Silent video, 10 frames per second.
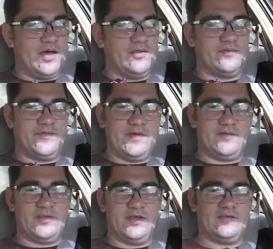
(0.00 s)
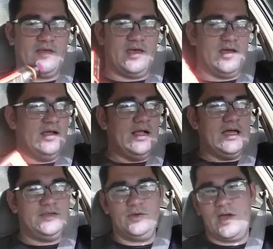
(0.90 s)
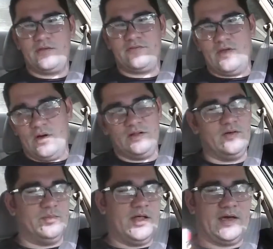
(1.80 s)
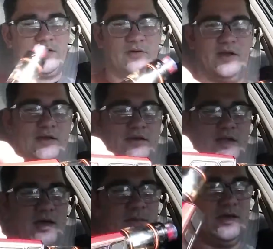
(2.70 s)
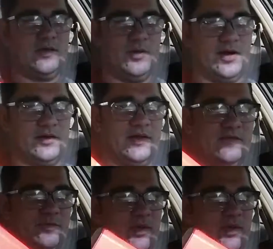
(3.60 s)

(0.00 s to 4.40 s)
other favorite things. You guys know I love black and red. I mean, come on, it's